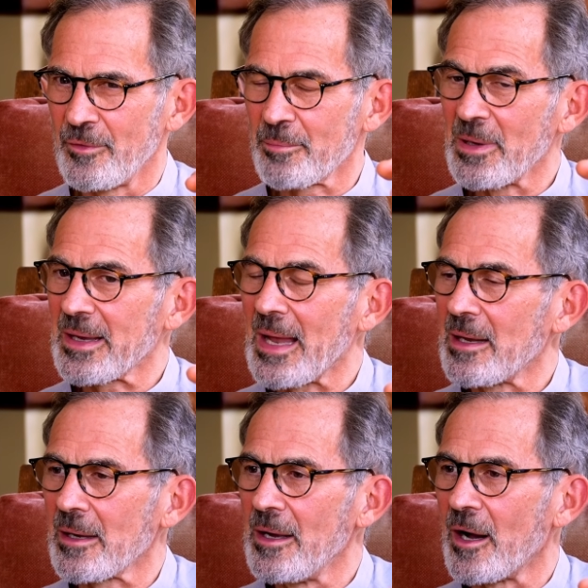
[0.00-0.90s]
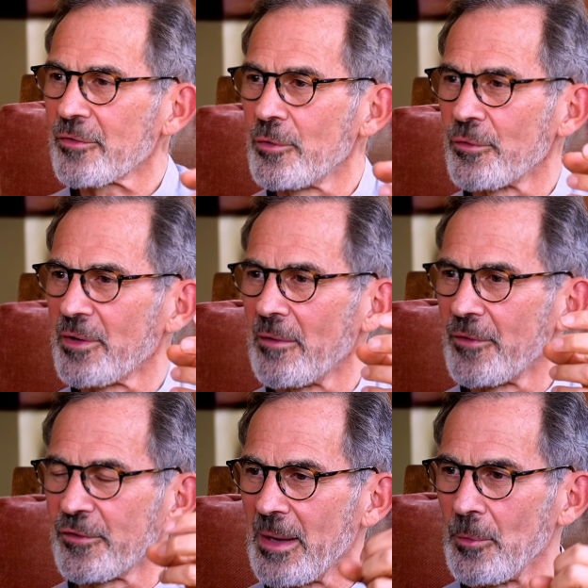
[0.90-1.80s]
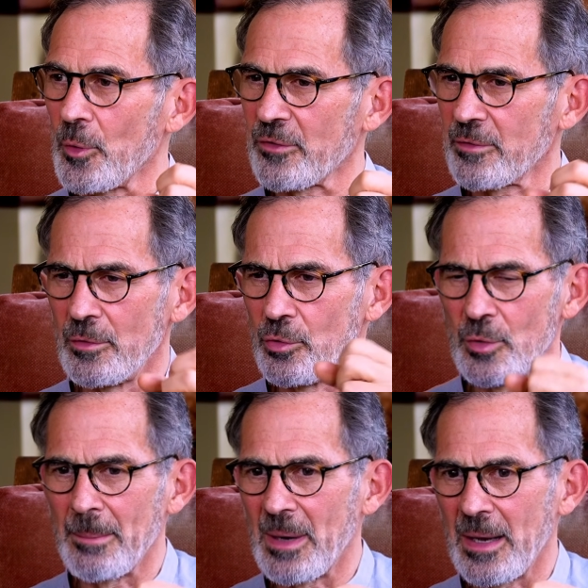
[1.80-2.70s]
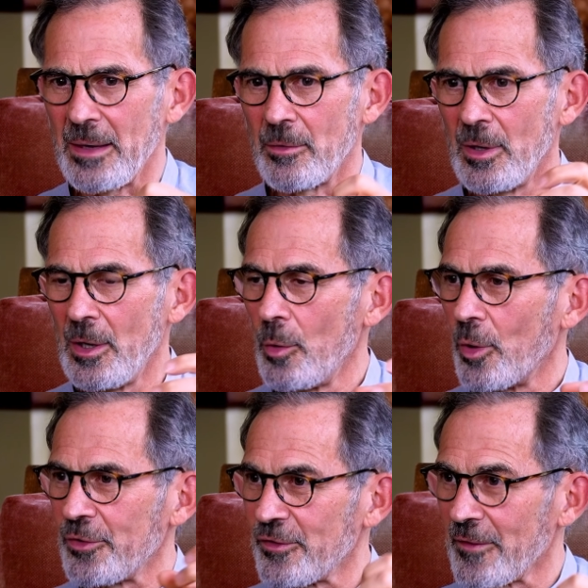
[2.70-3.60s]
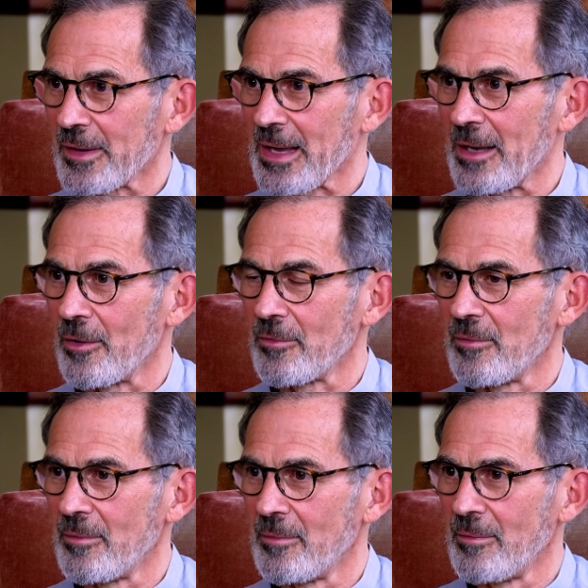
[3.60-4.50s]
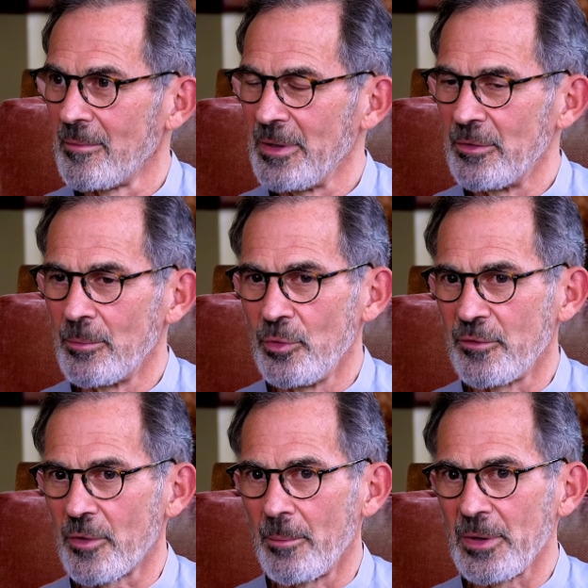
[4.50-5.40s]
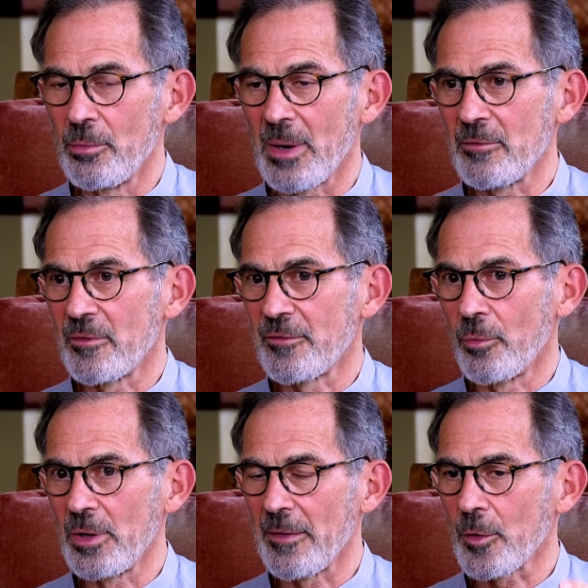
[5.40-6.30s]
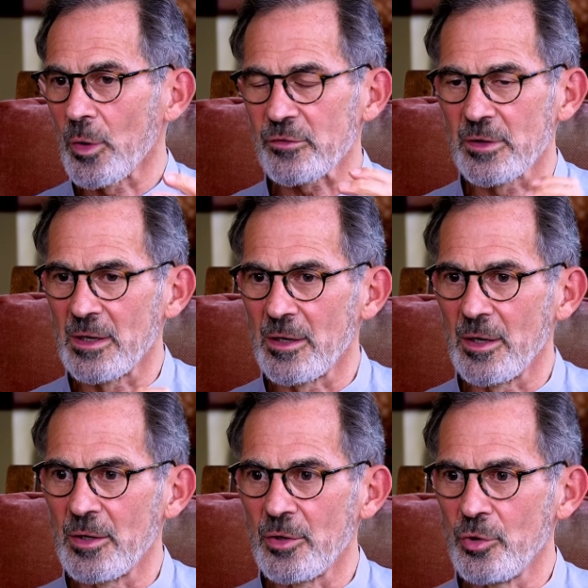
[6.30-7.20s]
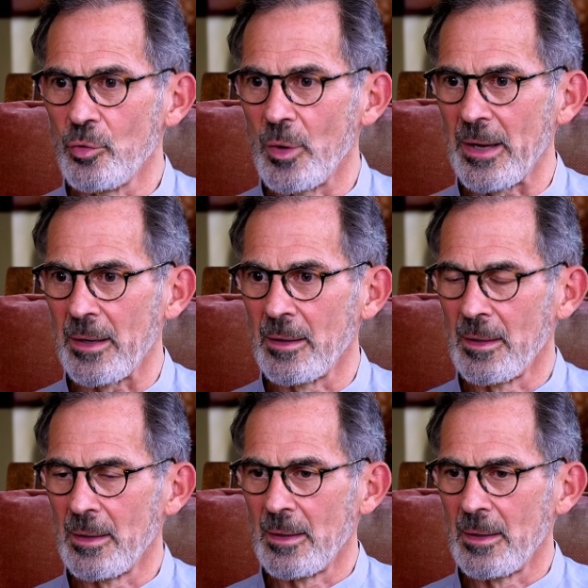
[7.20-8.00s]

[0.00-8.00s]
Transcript: don't just mechanically ask yourself the same question, who am I, or what is it that cannot be removed from me? You might formulate the question in a new way.